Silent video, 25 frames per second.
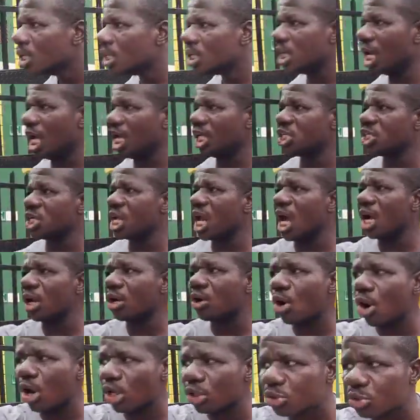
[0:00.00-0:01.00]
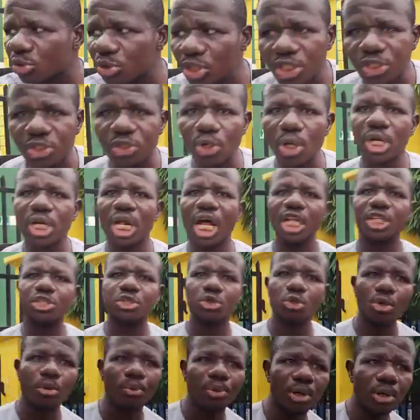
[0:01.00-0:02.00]
Nigerian court is under
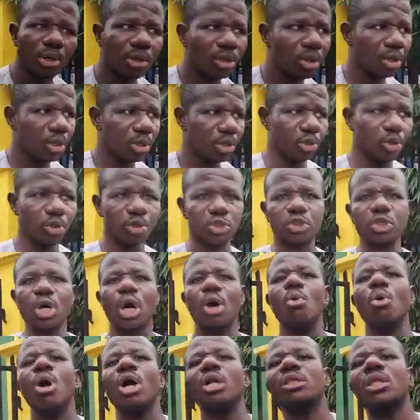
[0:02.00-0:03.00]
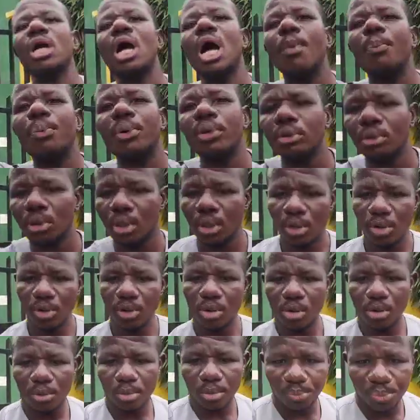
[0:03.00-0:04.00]
Tinubu. You saw what happened.
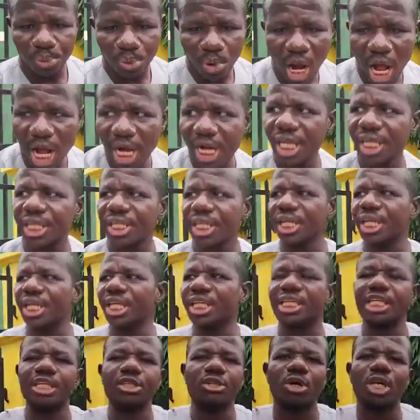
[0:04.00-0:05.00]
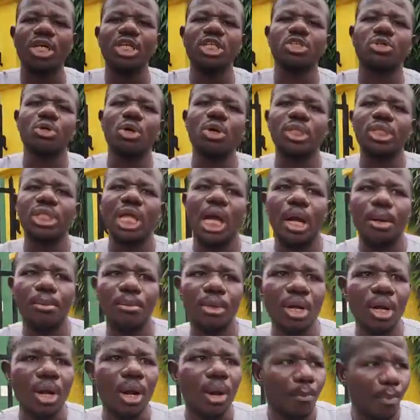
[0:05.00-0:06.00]
Buhari did it during his own time.
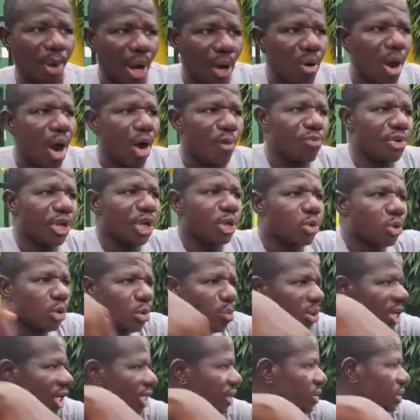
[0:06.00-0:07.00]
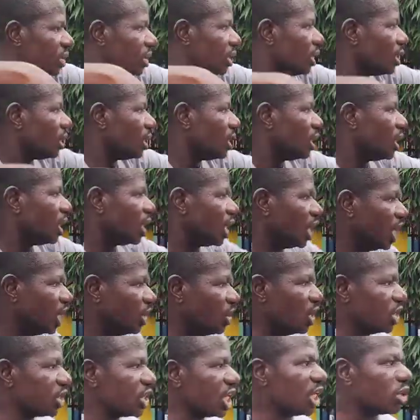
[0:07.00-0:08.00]
Power of incubacy. He
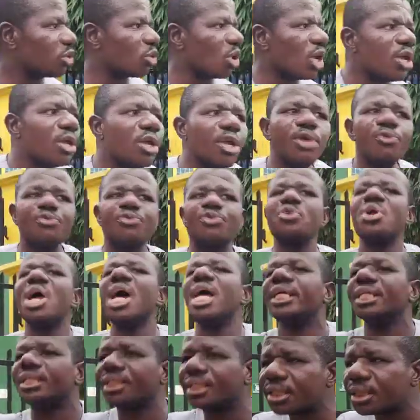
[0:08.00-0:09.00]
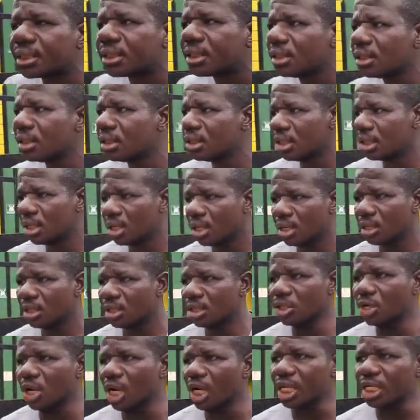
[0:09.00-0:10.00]
used it to influence.
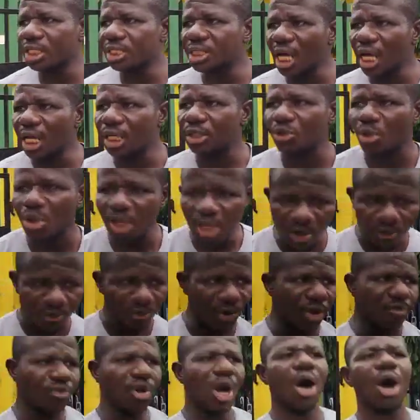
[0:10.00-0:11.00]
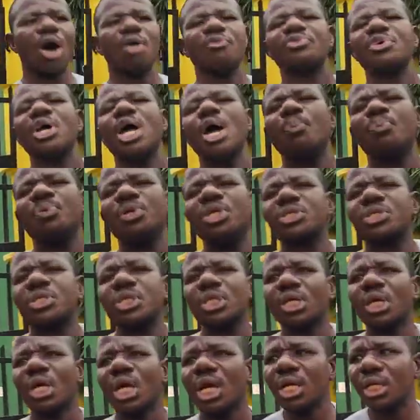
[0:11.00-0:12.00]
You understand? To the favor of
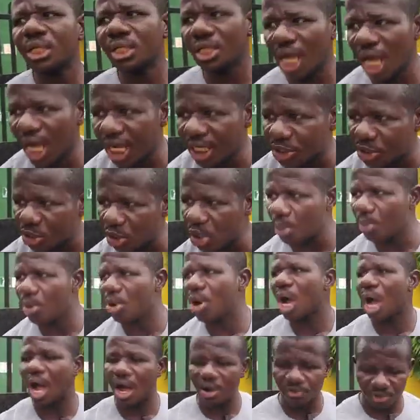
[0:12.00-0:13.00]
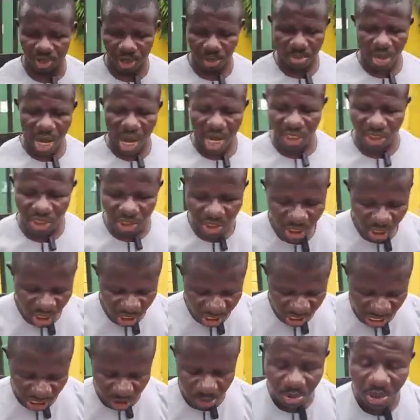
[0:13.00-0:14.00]
APC. Now Tinubu have emerged.
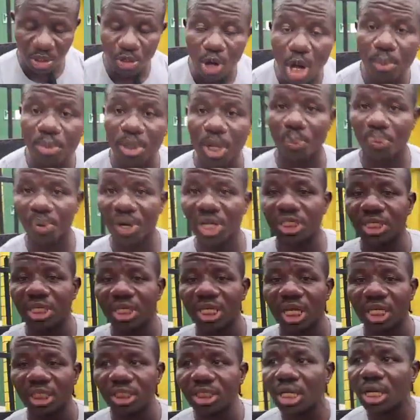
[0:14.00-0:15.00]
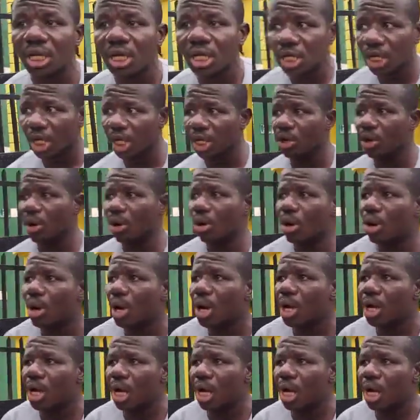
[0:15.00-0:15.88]
He has become the president. You know,